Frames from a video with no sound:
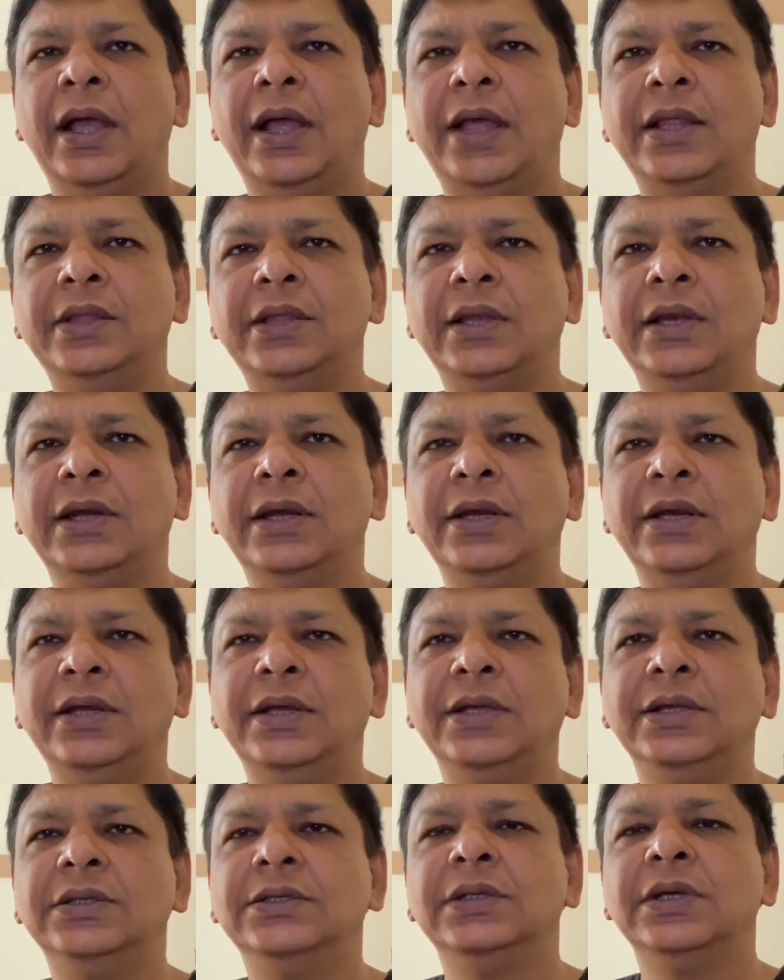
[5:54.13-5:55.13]
and then
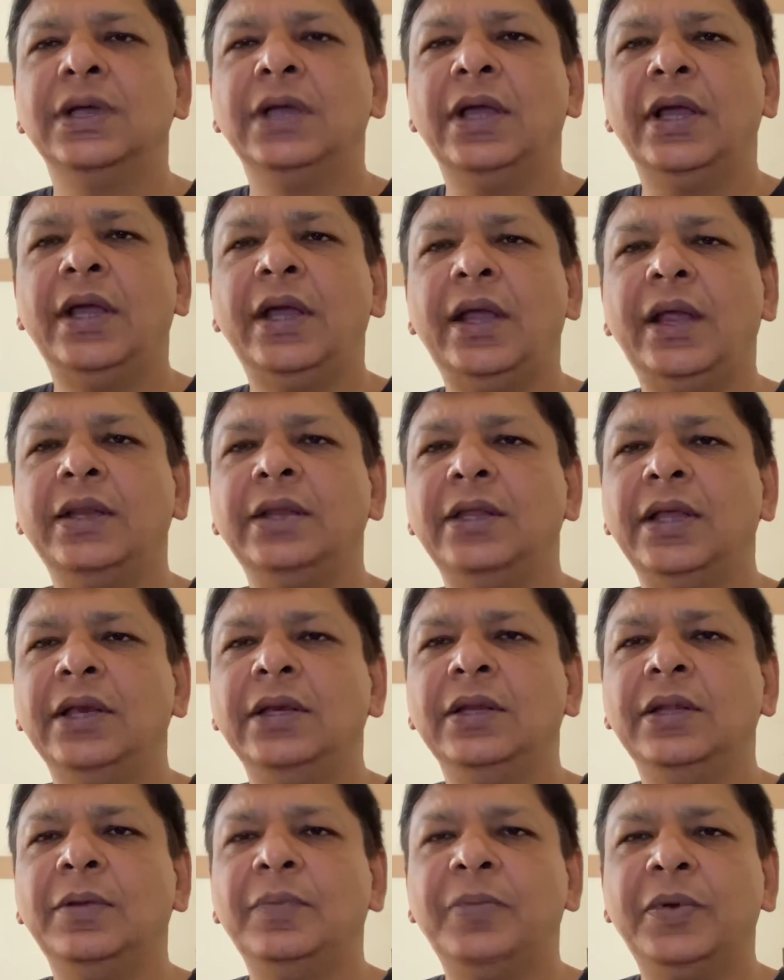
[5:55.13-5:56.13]
release and
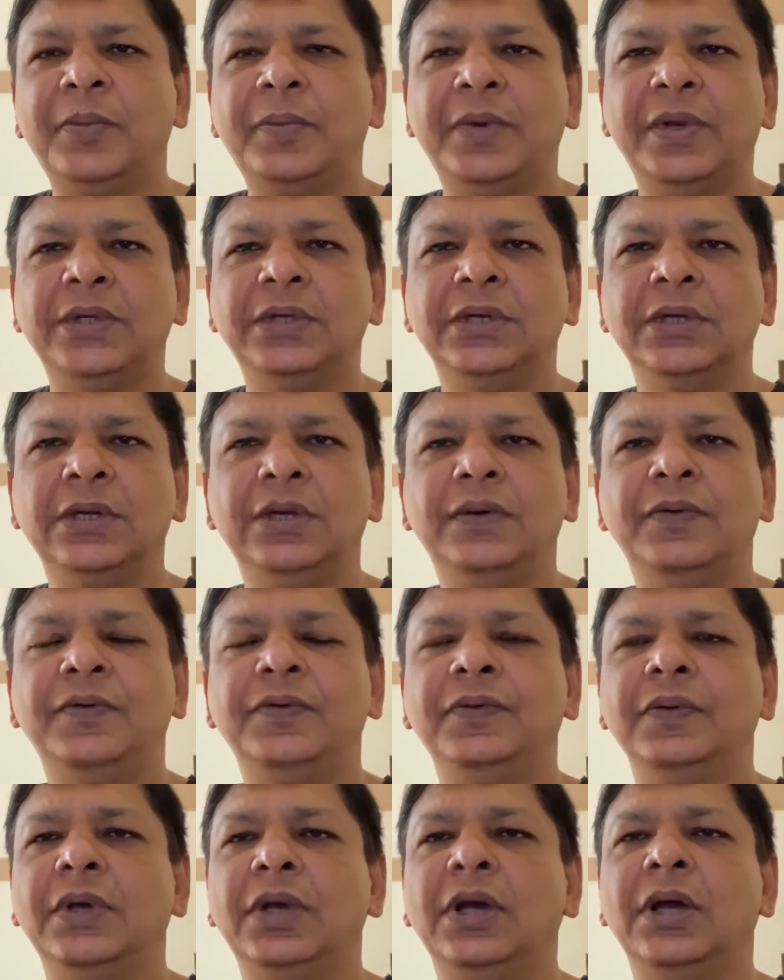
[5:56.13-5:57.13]
then the preparation of
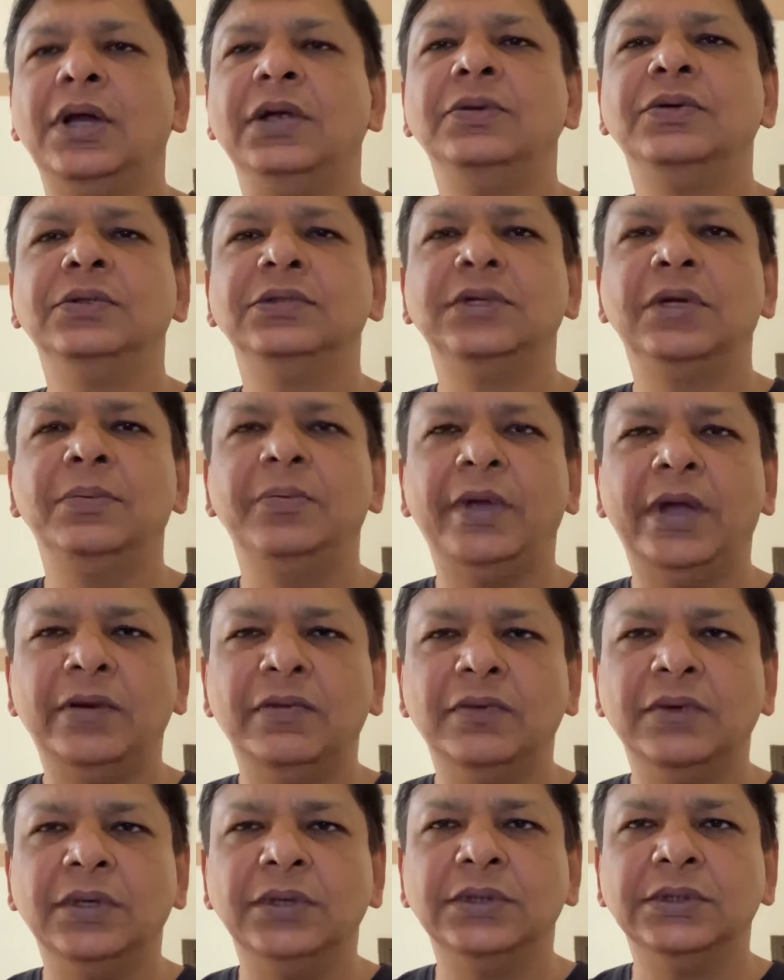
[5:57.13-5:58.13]
uh, user
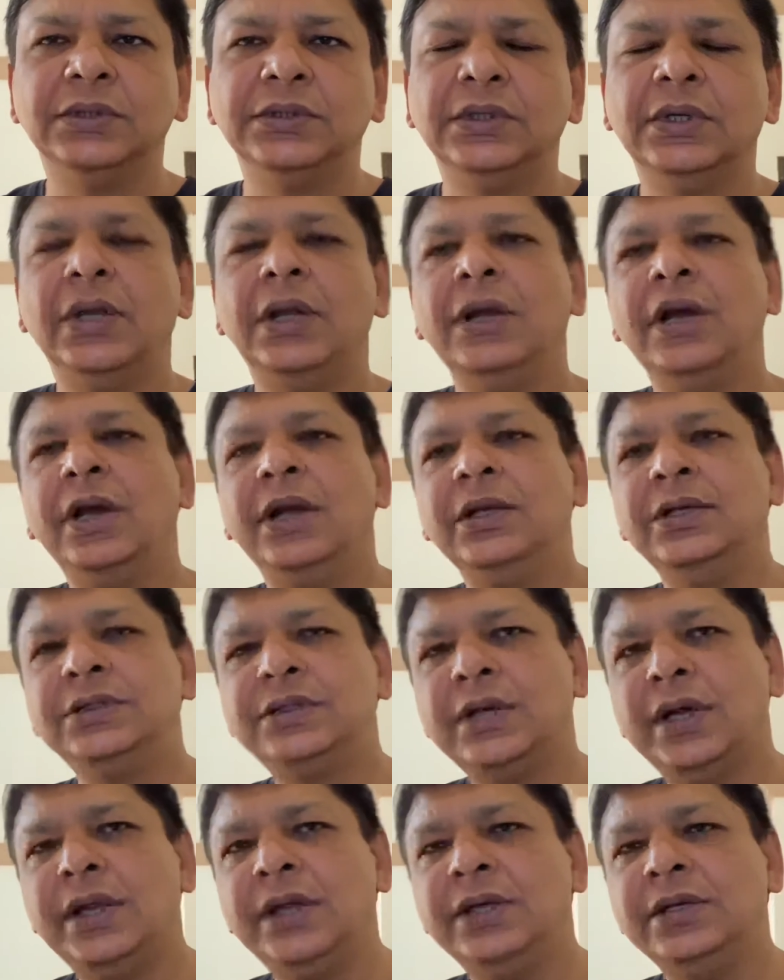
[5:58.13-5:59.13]
manuals
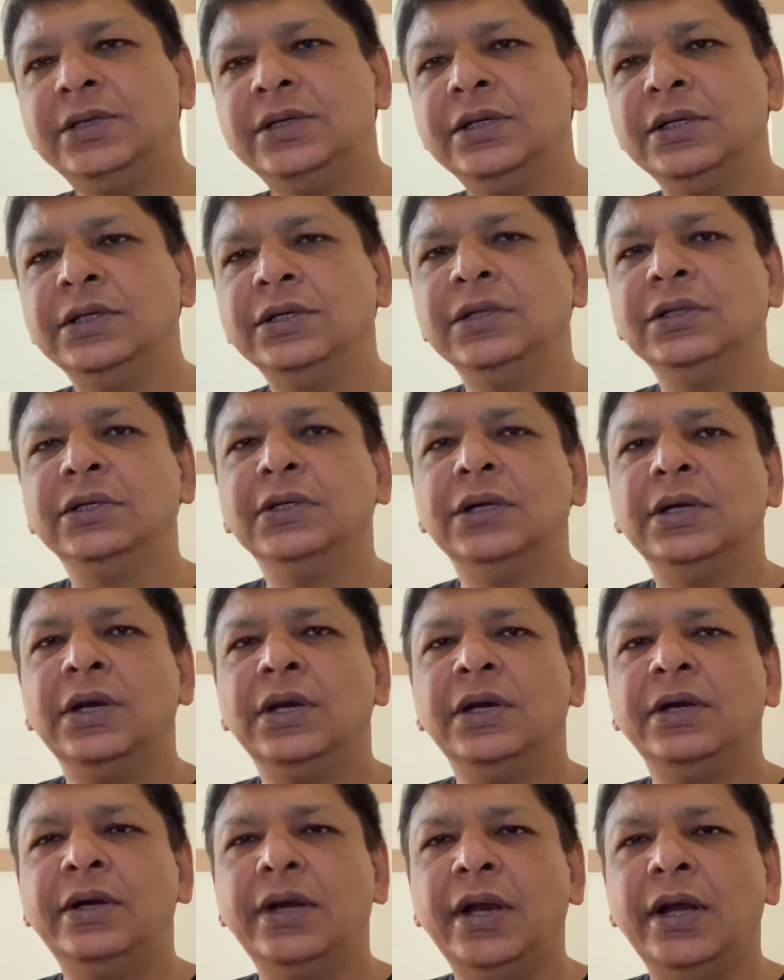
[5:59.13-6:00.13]
installation
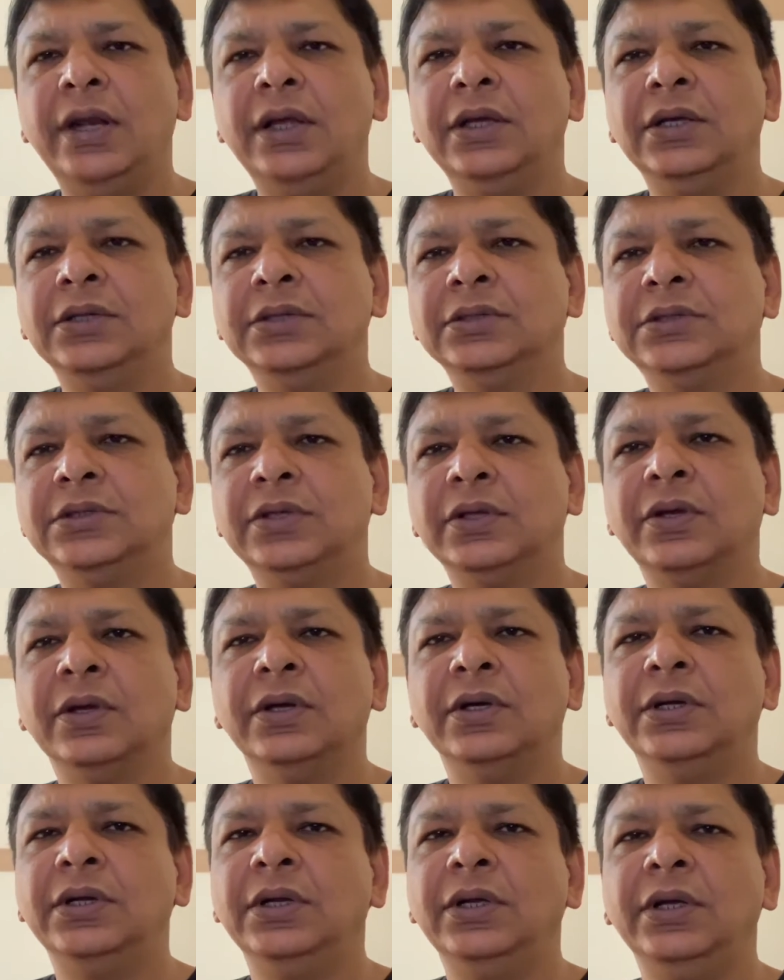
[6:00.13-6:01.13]
training
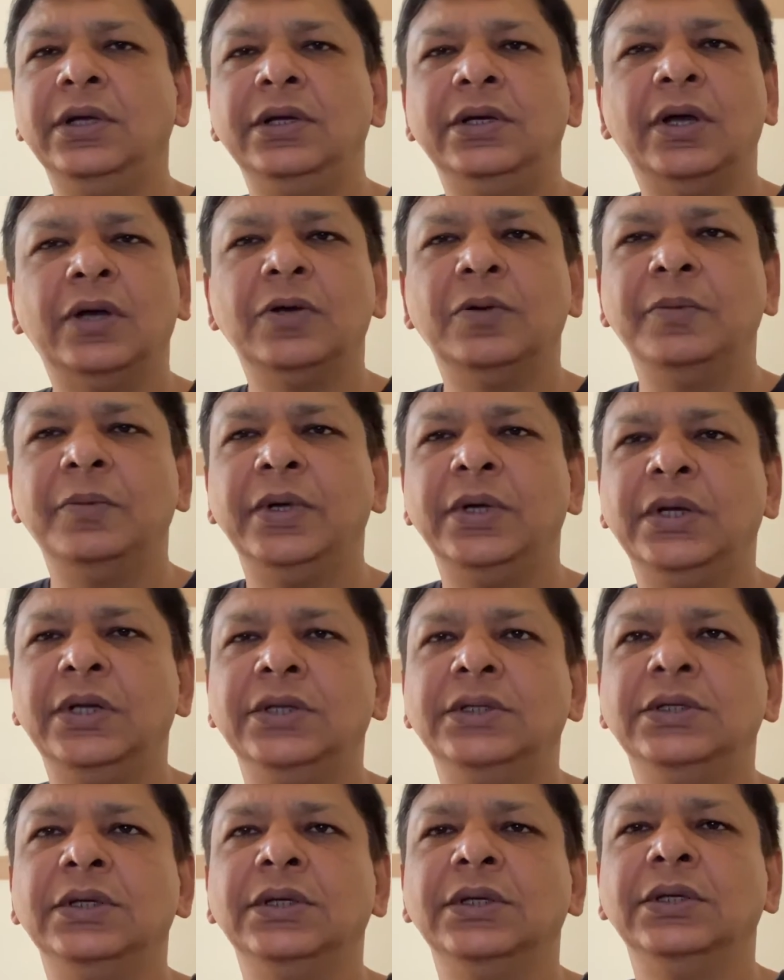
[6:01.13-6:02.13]
security
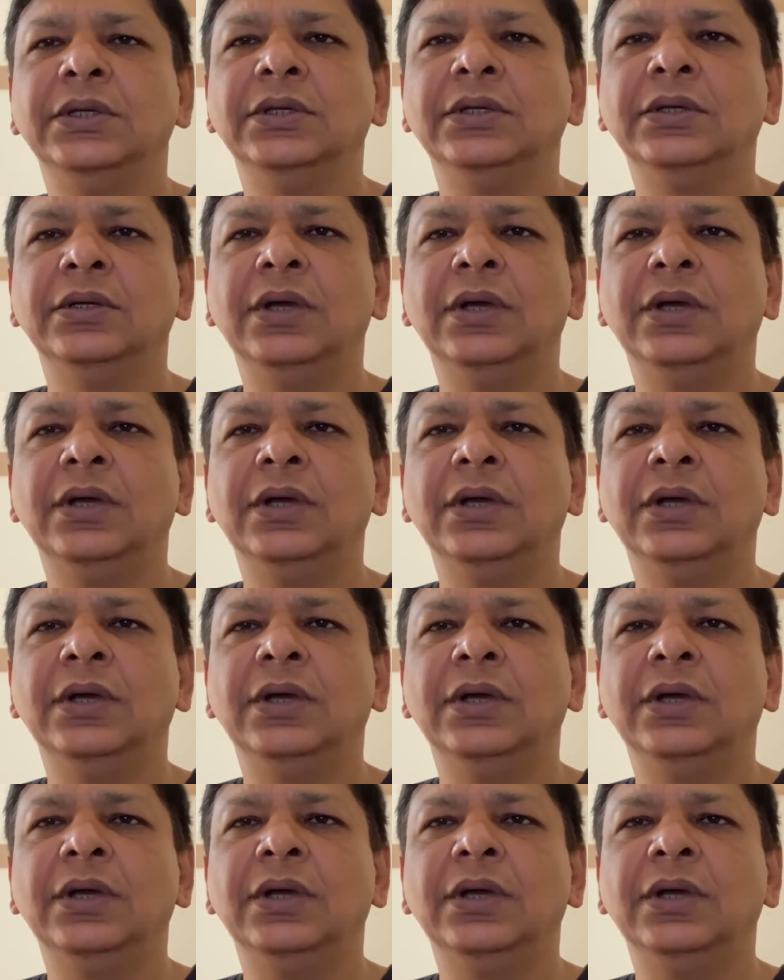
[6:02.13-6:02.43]
documentation